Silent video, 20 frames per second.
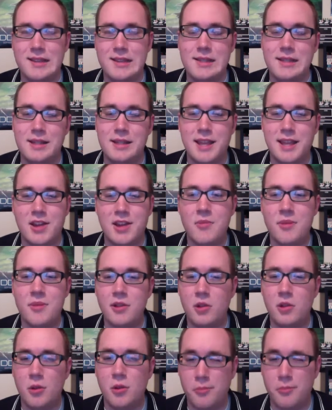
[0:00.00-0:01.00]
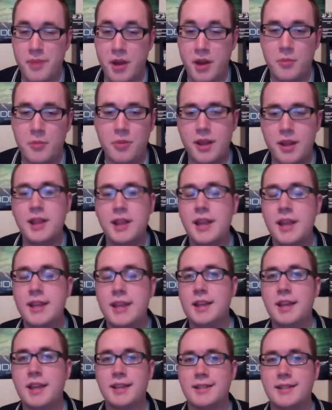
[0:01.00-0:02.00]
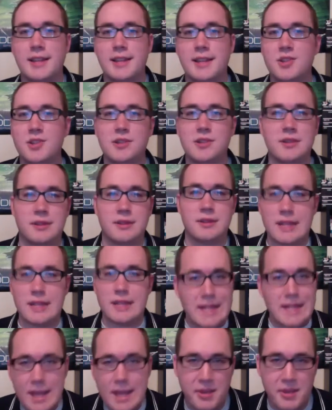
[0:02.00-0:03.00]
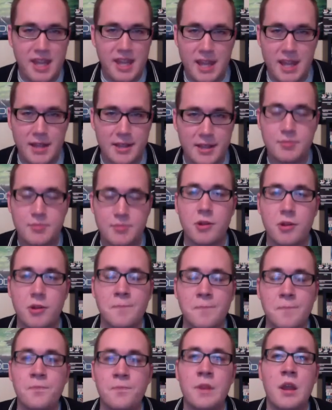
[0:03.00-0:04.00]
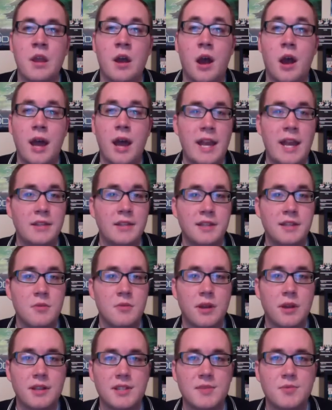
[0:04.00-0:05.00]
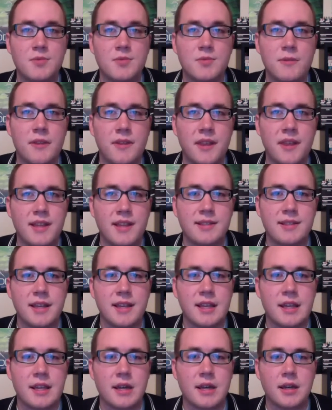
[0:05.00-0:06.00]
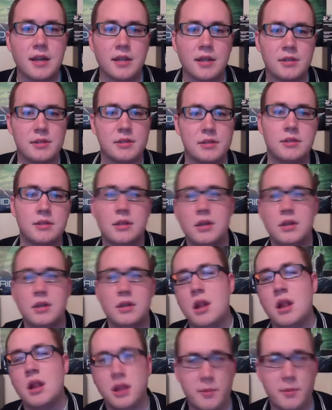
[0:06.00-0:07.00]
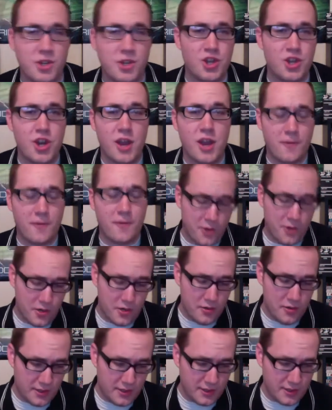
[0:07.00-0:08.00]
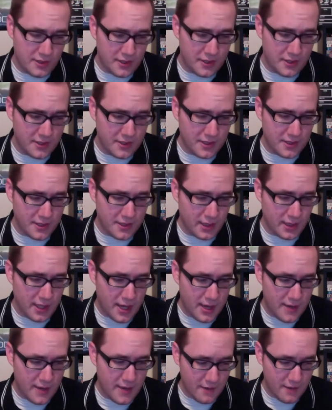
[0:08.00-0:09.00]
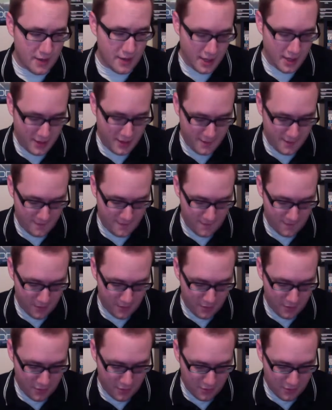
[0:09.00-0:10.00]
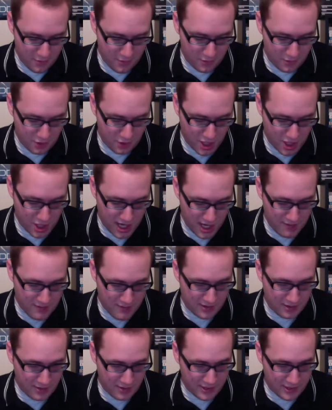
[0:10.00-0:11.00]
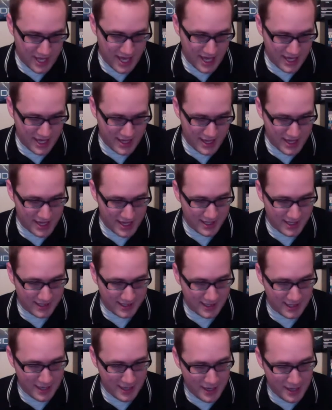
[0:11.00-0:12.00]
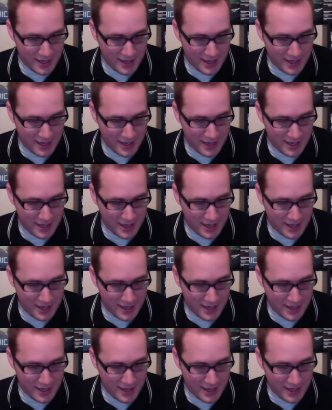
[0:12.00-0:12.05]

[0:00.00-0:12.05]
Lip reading: they could have been a little better, but like I said, it's just nitpicky at this point. Editing wise, this movie I think is like, let me check for you since this is live and I have no shame in looking at this.